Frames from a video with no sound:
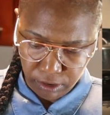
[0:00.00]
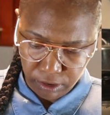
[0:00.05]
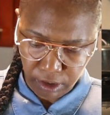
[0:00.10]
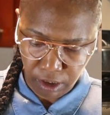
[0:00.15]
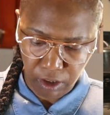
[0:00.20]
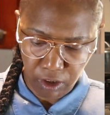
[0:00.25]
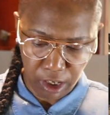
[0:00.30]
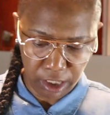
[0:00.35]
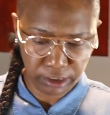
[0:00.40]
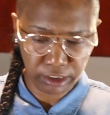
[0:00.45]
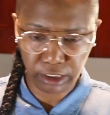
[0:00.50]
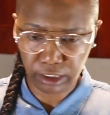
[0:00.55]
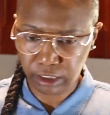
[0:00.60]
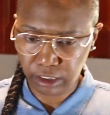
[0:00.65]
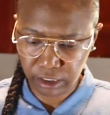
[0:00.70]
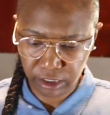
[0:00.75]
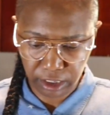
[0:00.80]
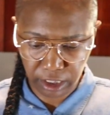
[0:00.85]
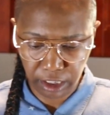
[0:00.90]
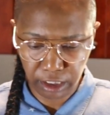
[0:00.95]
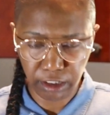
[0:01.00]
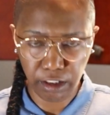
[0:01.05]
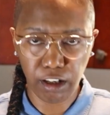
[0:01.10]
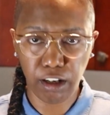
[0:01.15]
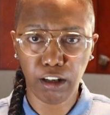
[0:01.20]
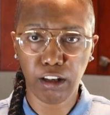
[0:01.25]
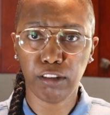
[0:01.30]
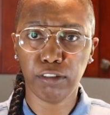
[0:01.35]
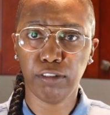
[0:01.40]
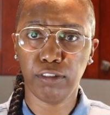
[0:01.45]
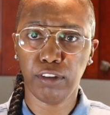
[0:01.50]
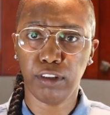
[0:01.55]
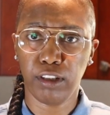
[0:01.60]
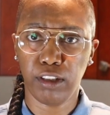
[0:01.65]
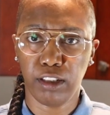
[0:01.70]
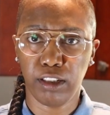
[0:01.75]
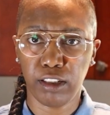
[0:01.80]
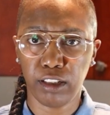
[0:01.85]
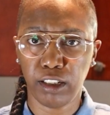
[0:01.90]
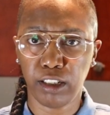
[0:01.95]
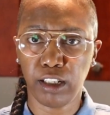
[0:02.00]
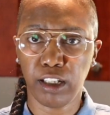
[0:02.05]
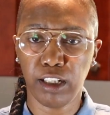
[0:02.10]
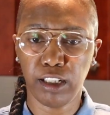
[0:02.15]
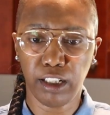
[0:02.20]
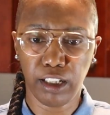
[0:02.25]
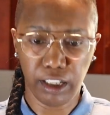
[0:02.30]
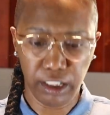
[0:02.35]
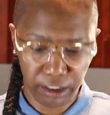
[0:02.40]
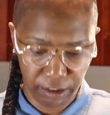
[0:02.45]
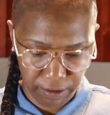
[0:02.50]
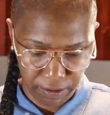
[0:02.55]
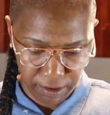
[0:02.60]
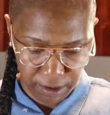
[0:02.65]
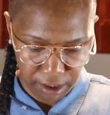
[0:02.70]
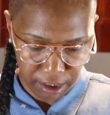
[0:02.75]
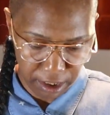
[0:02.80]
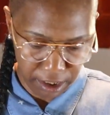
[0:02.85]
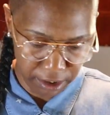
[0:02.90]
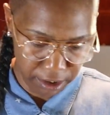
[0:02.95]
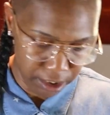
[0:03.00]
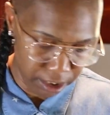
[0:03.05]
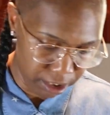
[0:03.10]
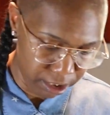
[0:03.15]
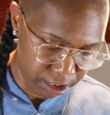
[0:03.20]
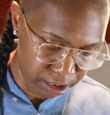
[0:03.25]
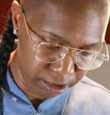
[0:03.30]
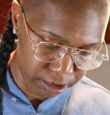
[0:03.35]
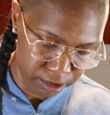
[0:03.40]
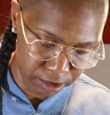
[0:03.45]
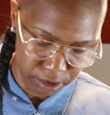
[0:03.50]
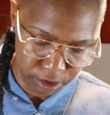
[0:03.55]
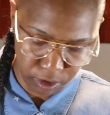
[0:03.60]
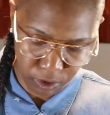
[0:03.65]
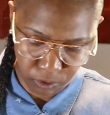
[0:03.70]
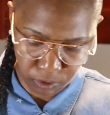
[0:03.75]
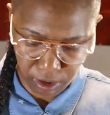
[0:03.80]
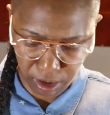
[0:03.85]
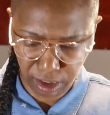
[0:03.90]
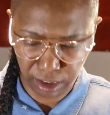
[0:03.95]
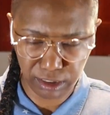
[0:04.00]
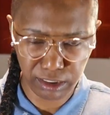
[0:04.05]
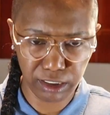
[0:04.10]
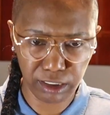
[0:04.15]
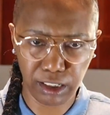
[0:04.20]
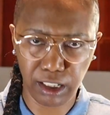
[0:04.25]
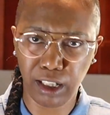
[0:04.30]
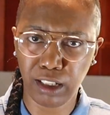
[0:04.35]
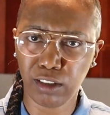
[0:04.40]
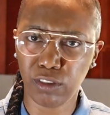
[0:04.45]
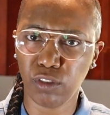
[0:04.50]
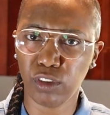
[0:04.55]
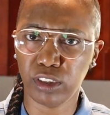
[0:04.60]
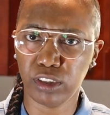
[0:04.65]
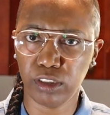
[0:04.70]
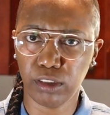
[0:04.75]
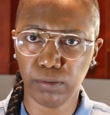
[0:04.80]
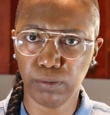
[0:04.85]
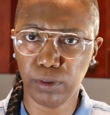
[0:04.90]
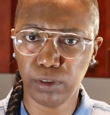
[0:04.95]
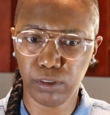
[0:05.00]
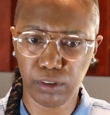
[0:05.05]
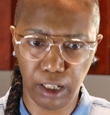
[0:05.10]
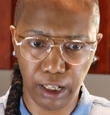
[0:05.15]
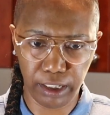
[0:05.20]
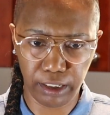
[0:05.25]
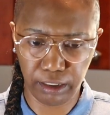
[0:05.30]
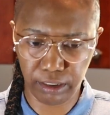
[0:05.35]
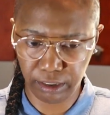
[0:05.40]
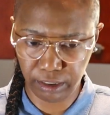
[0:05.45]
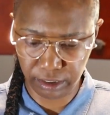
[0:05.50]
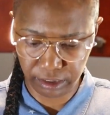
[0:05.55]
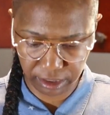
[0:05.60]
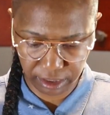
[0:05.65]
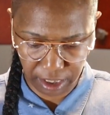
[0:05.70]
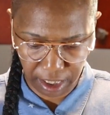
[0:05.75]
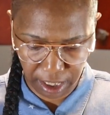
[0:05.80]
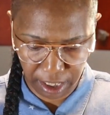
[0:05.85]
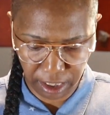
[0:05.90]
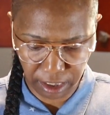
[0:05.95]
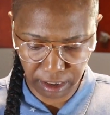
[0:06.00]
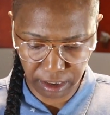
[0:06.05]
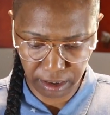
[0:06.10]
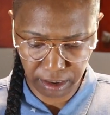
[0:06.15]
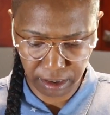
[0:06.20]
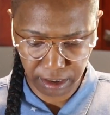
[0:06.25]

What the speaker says: So I took the skin off, I cut it, and then you want it to kind of resemble like a steak.